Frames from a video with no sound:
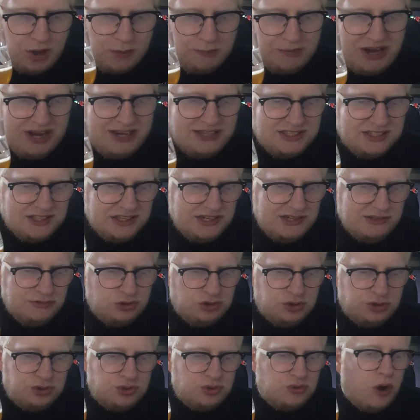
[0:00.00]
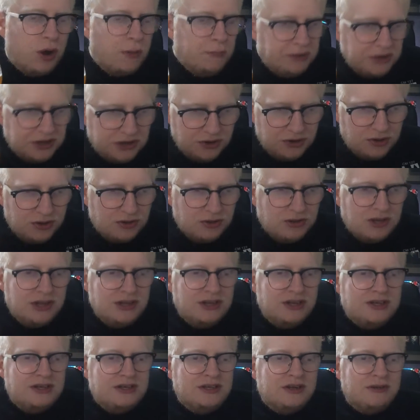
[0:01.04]
But yeah, it's like tropical
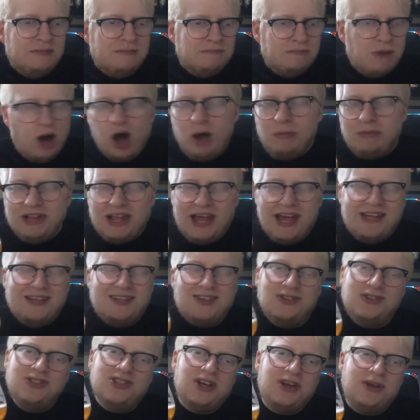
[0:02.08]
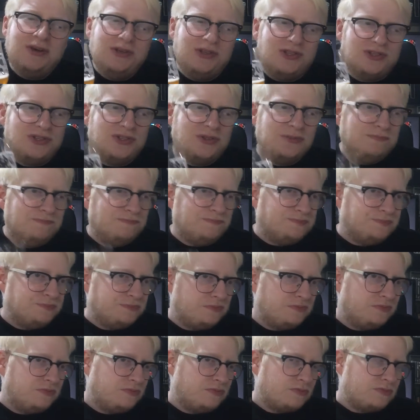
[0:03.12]
marmalade on toast.
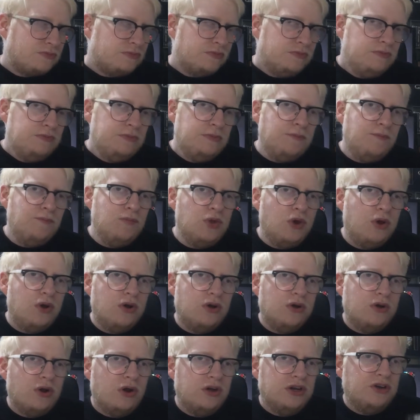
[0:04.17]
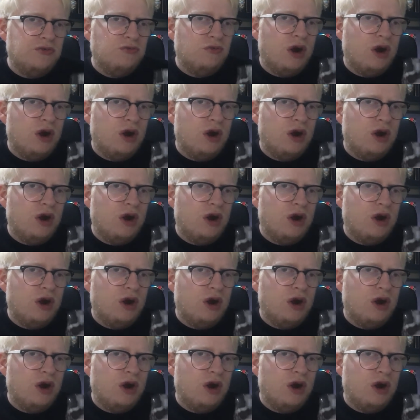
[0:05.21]
Or on a